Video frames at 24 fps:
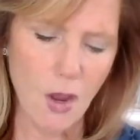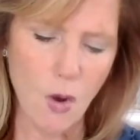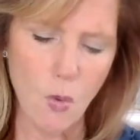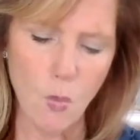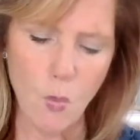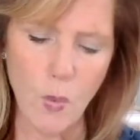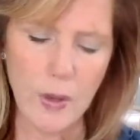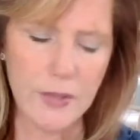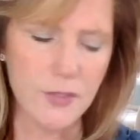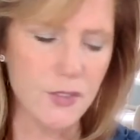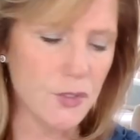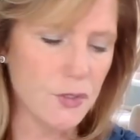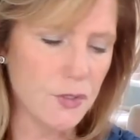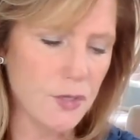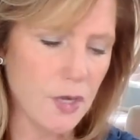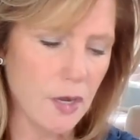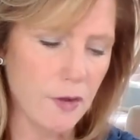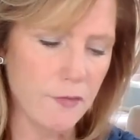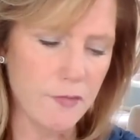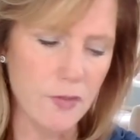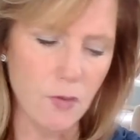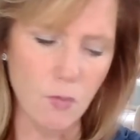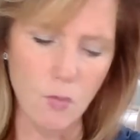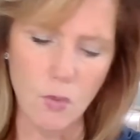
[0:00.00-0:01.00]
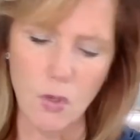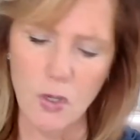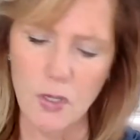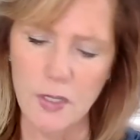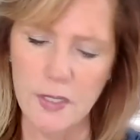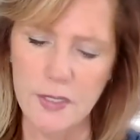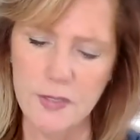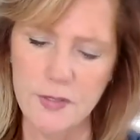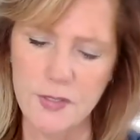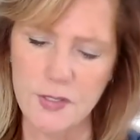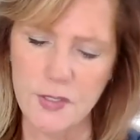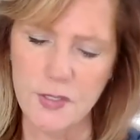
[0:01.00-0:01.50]
Wizard of the
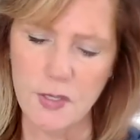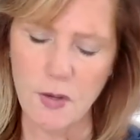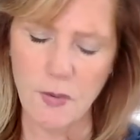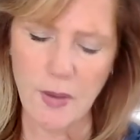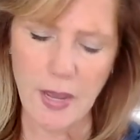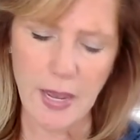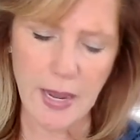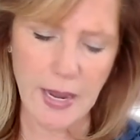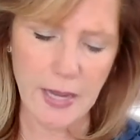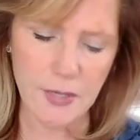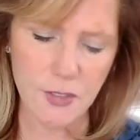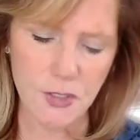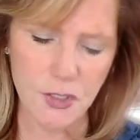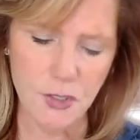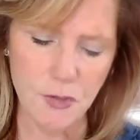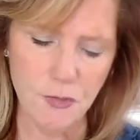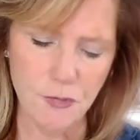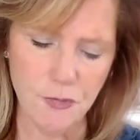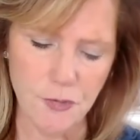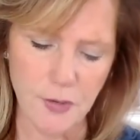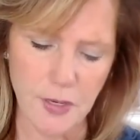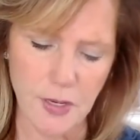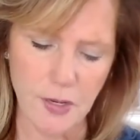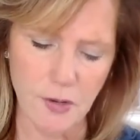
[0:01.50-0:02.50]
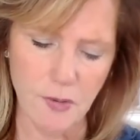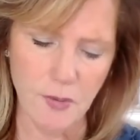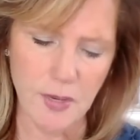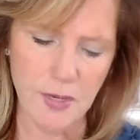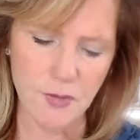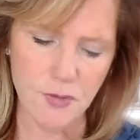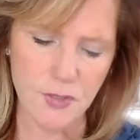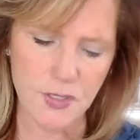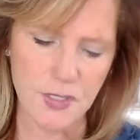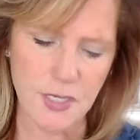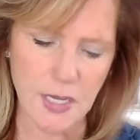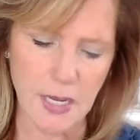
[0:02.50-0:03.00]
Woods. Okay. I got two for you.
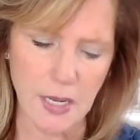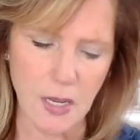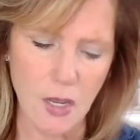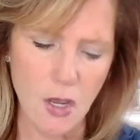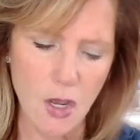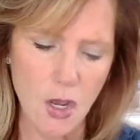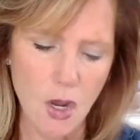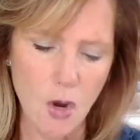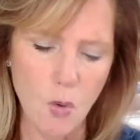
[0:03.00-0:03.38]
Interesting.